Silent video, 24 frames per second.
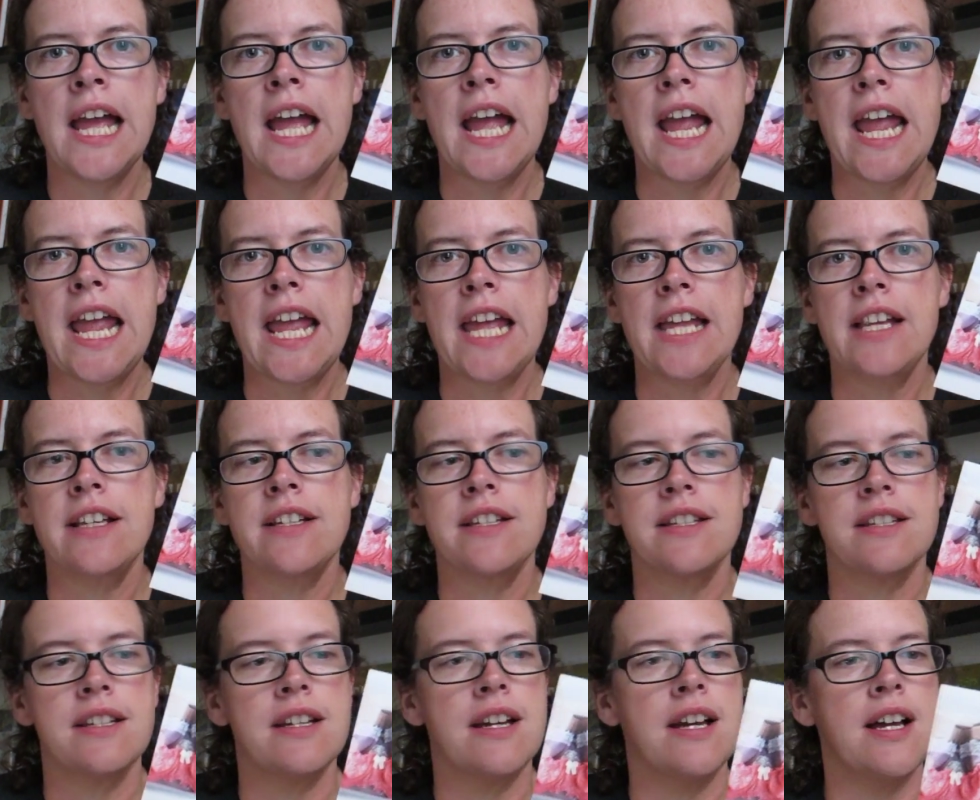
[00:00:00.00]

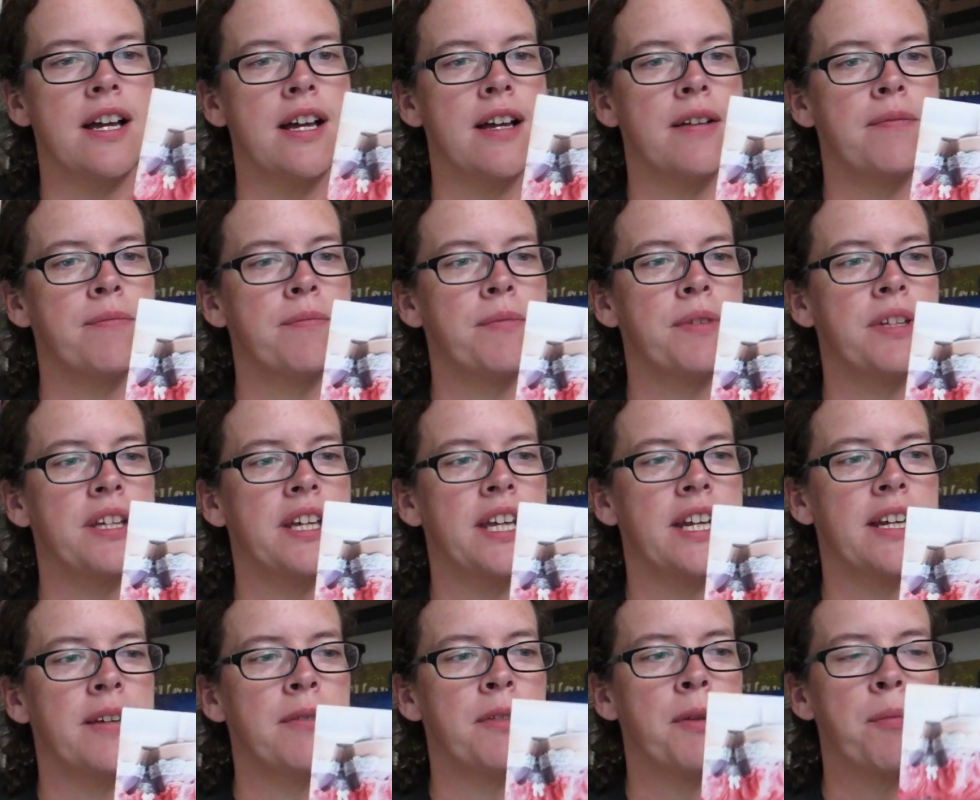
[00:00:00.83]
and um,
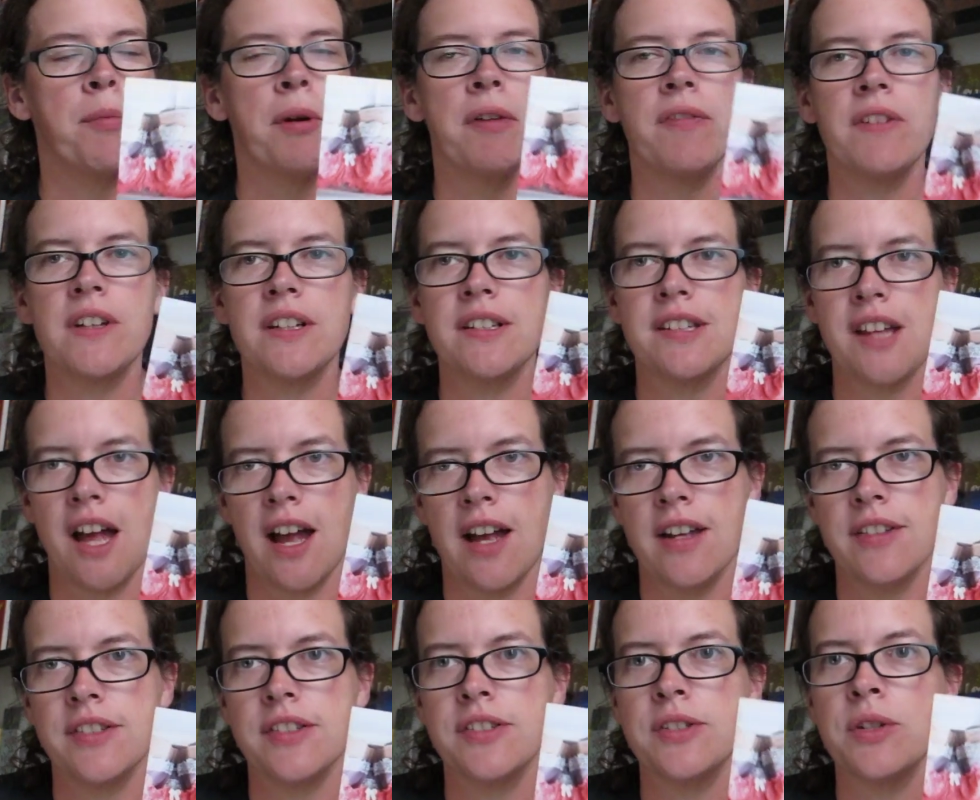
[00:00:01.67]
getting the perfect
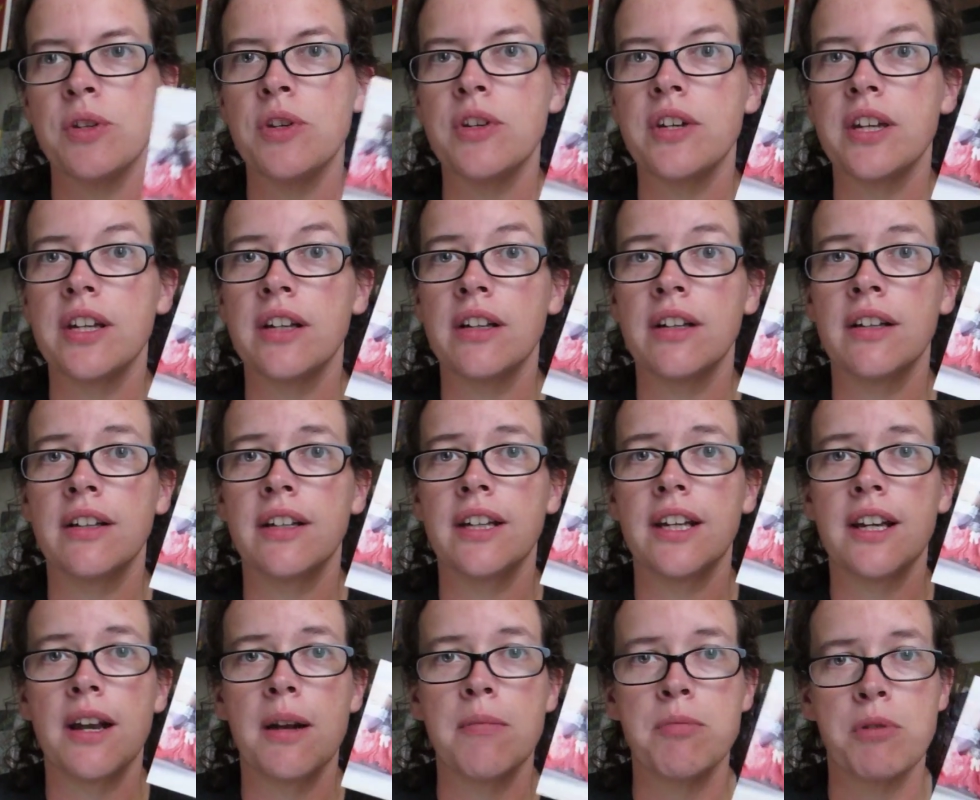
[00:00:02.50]
size so you can
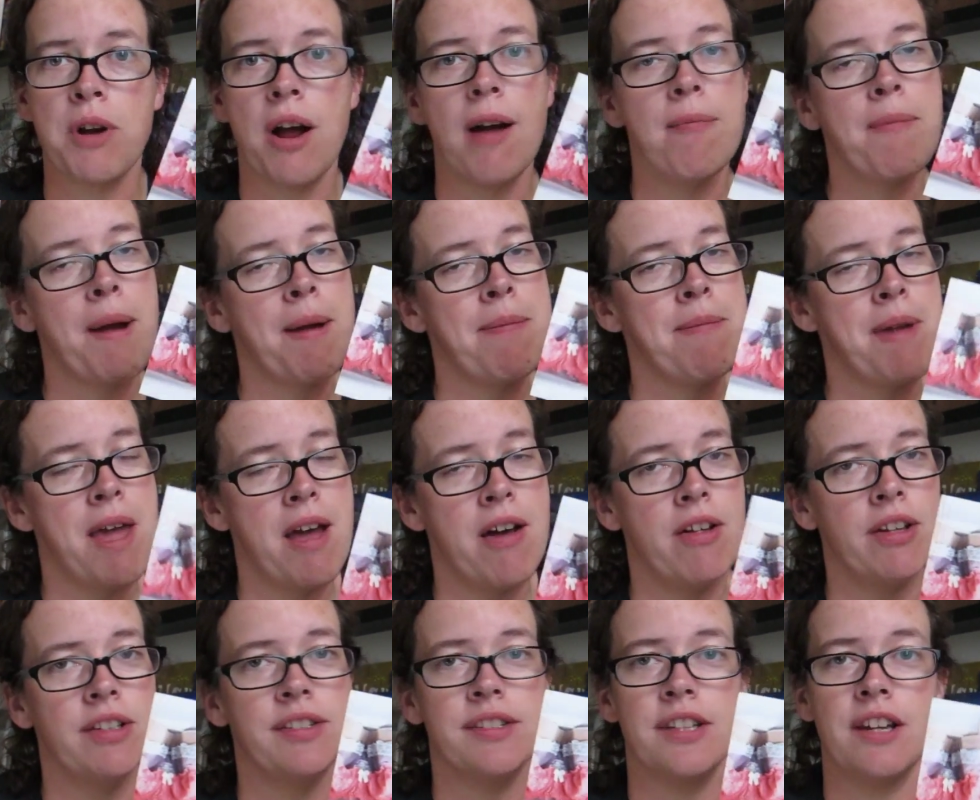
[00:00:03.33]
get a bra by
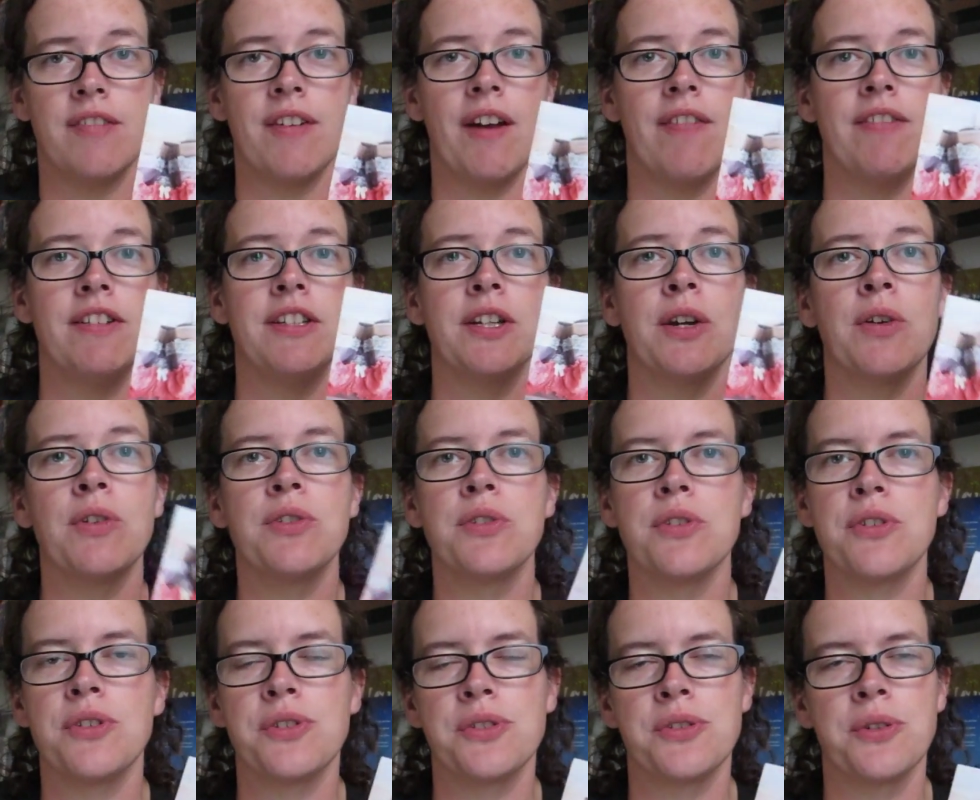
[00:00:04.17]
mail instead of having to go into
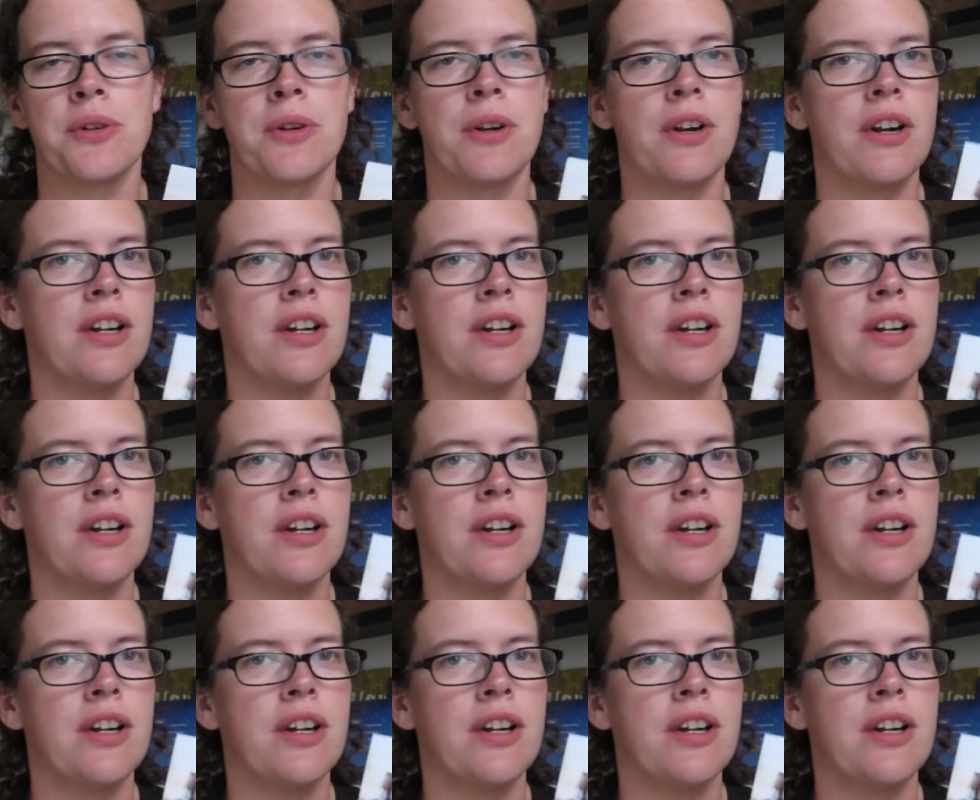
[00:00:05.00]
the store.